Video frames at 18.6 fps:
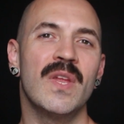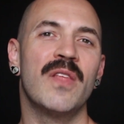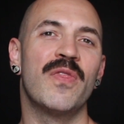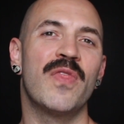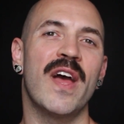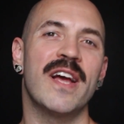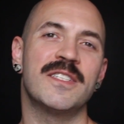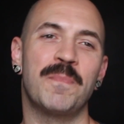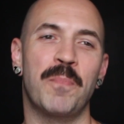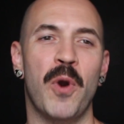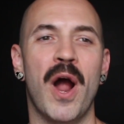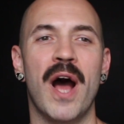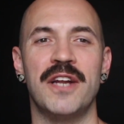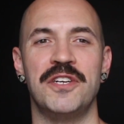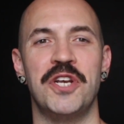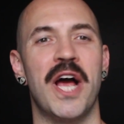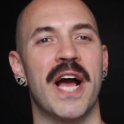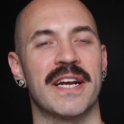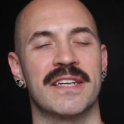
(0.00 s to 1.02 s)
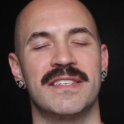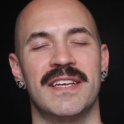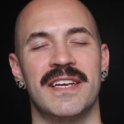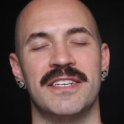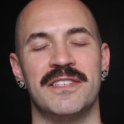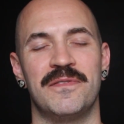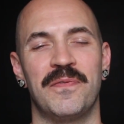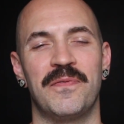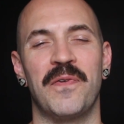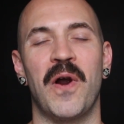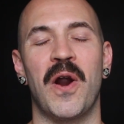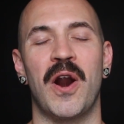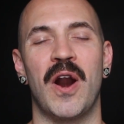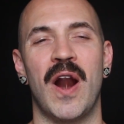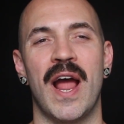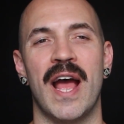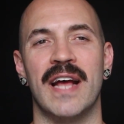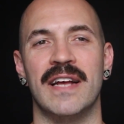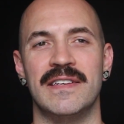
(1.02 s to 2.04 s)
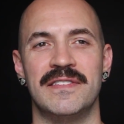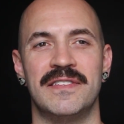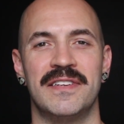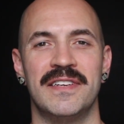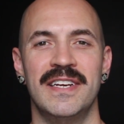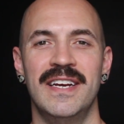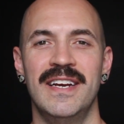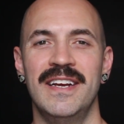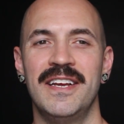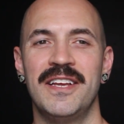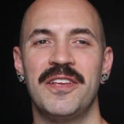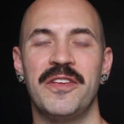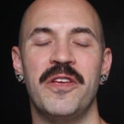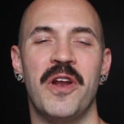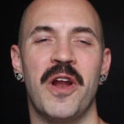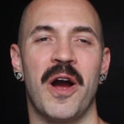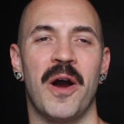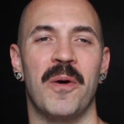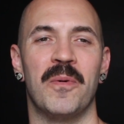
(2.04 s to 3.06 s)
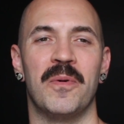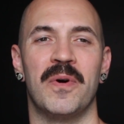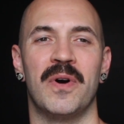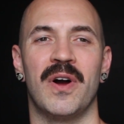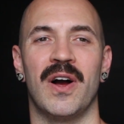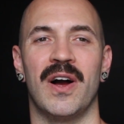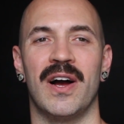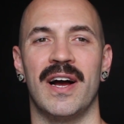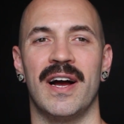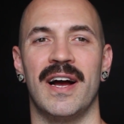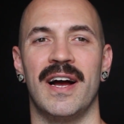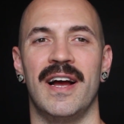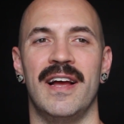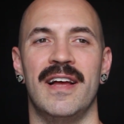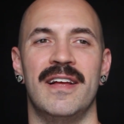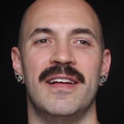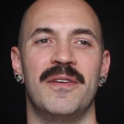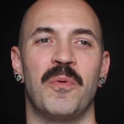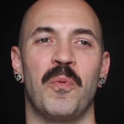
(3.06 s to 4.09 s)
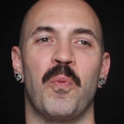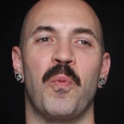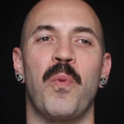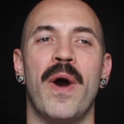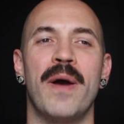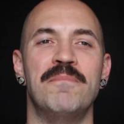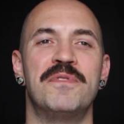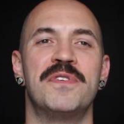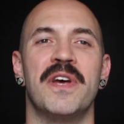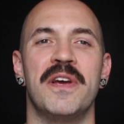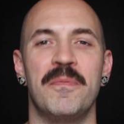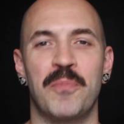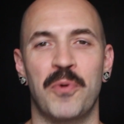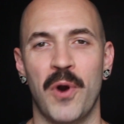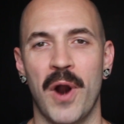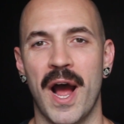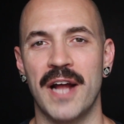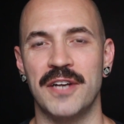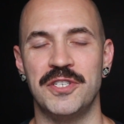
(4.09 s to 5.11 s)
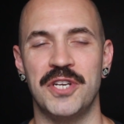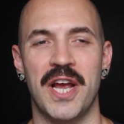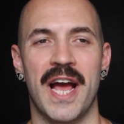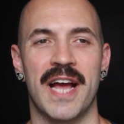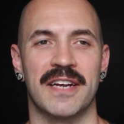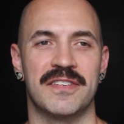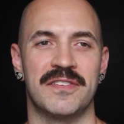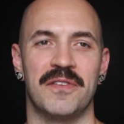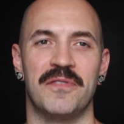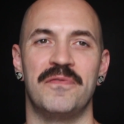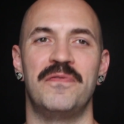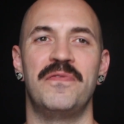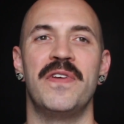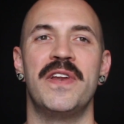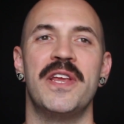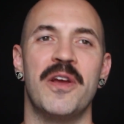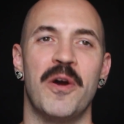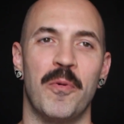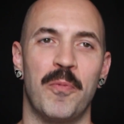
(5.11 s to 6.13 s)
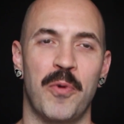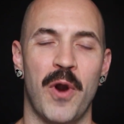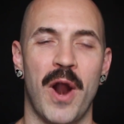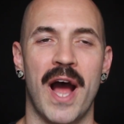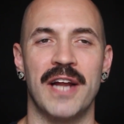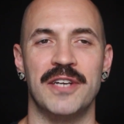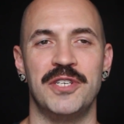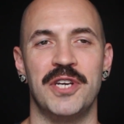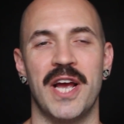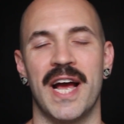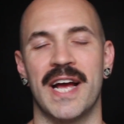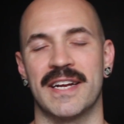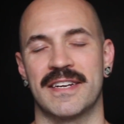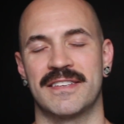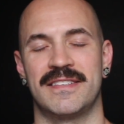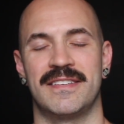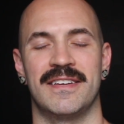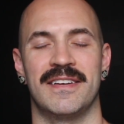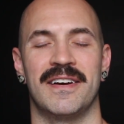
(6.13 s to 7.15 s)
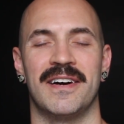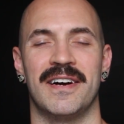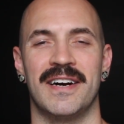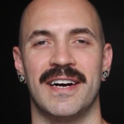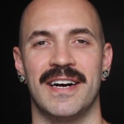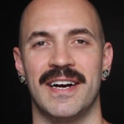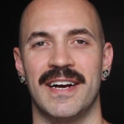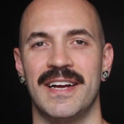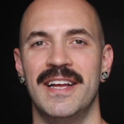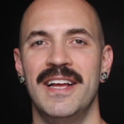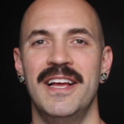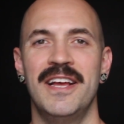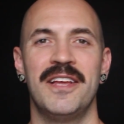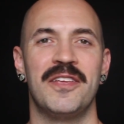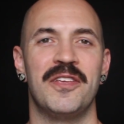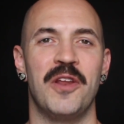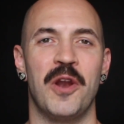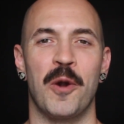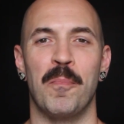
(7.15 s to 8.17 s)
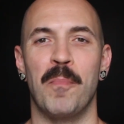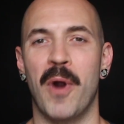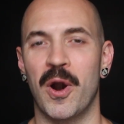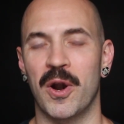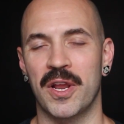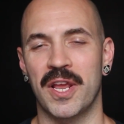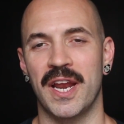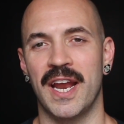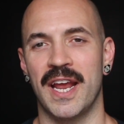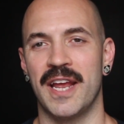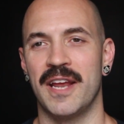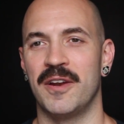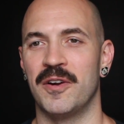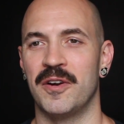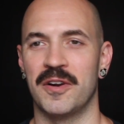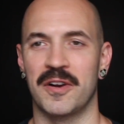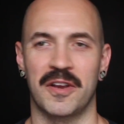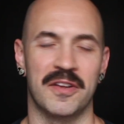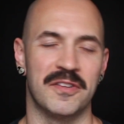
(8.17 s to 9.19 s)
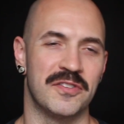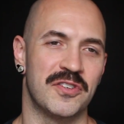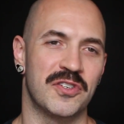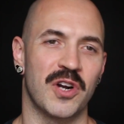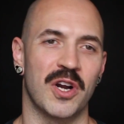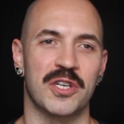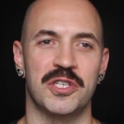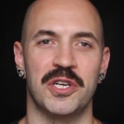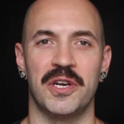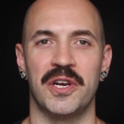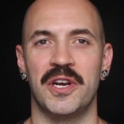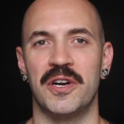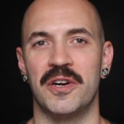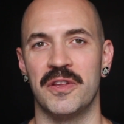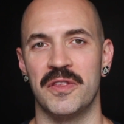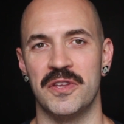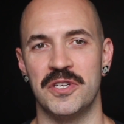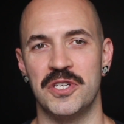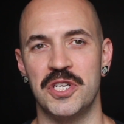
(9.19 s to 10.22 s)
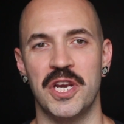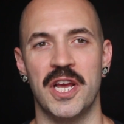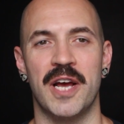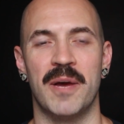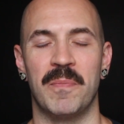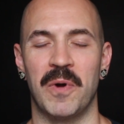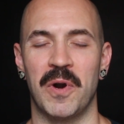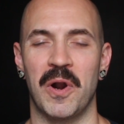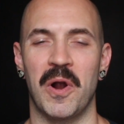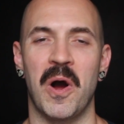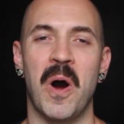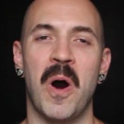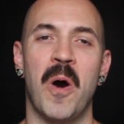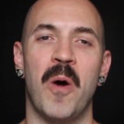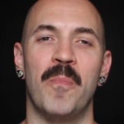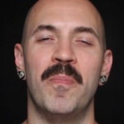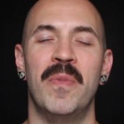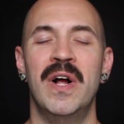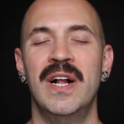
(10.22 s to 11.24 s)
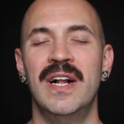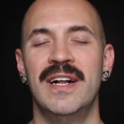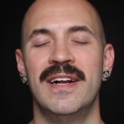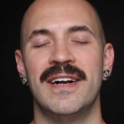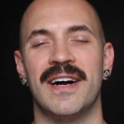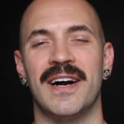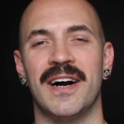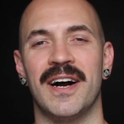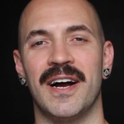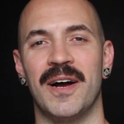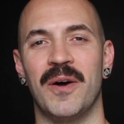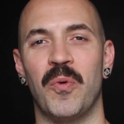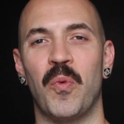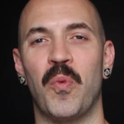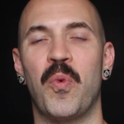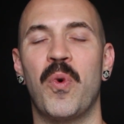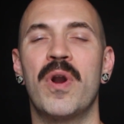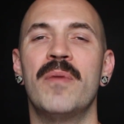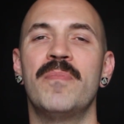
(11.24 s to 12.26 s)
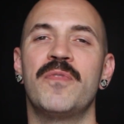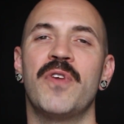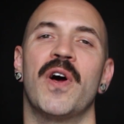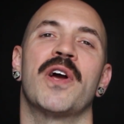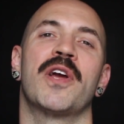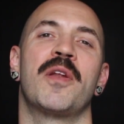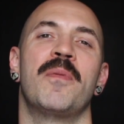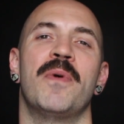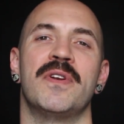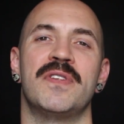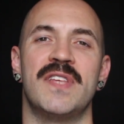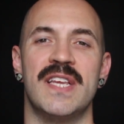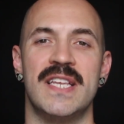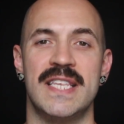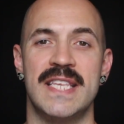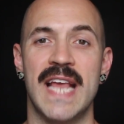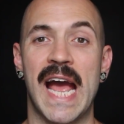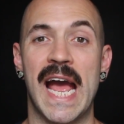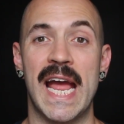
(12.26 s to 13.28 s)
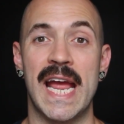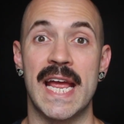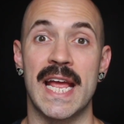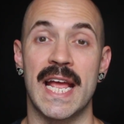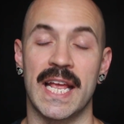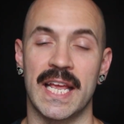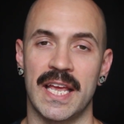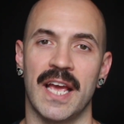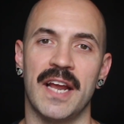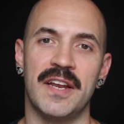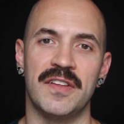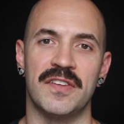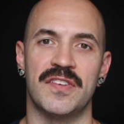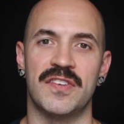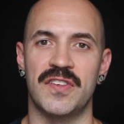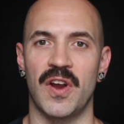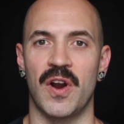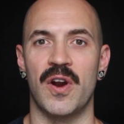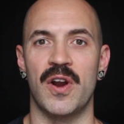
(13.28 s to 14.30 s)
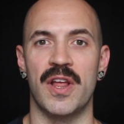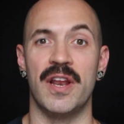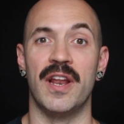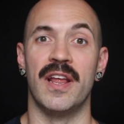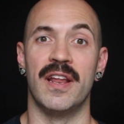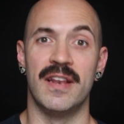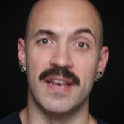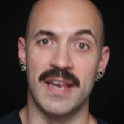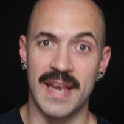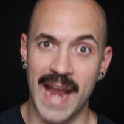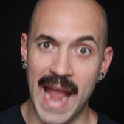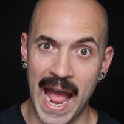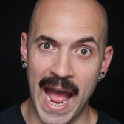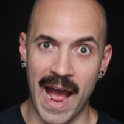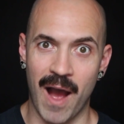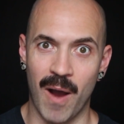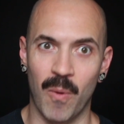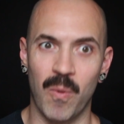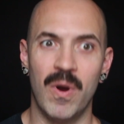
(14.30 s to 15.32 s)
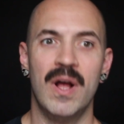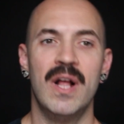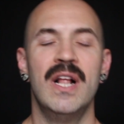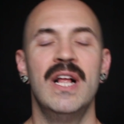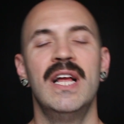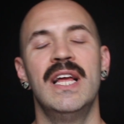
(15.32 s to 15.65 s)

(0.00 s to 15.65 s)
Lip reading: that's projects as far as, you know, website projects or video projects, you know, marketing or construction here in the gym or at home. What I'm talking about today and getting started now